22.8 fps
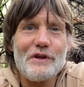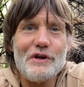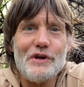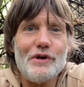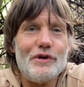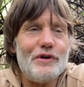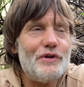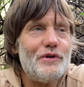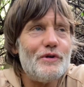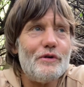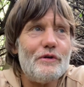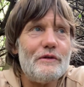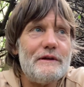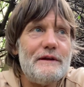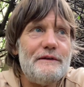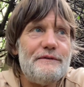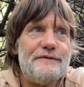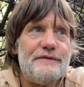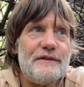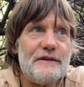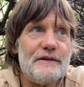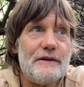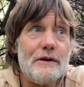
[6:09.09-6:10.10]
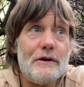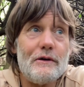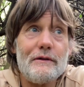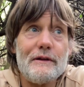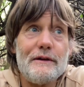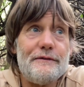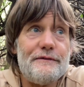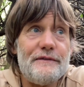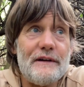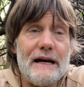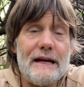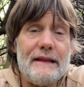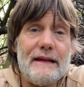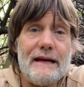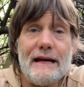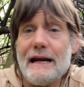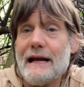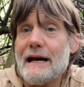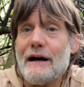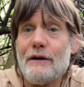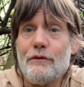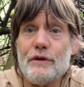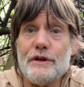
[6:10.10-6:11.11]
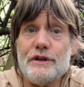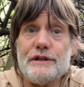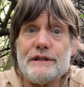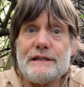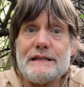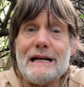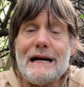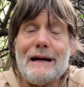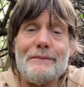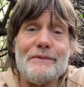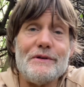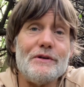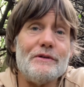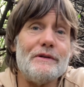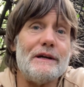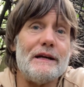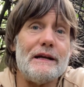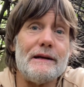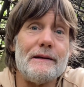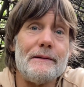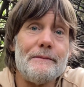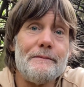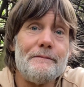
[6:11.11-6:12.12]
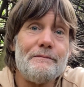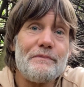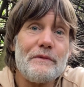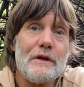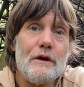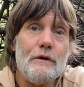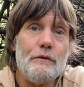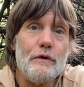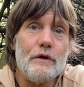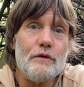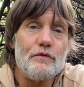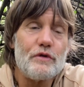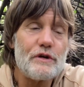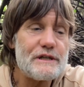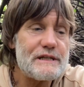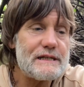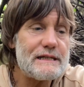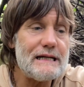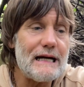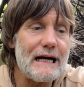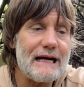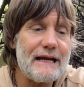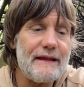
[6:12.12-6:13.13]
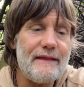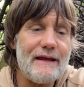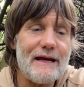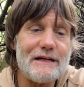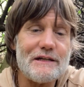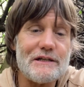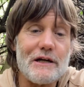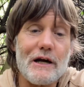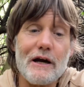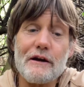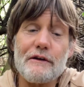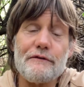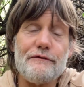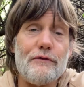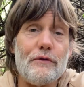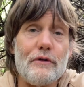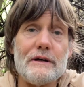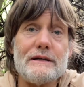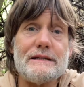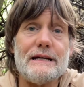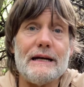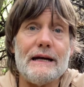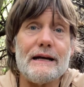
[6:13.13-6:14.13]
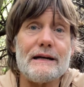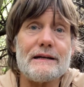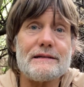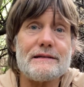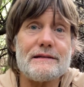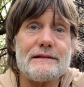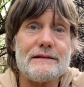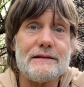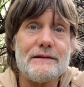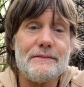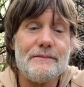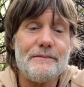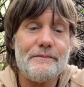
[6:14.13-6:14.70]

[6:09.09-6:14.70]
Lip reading: You only find that out when you stop doing it. When we're stuck in that dark vortex,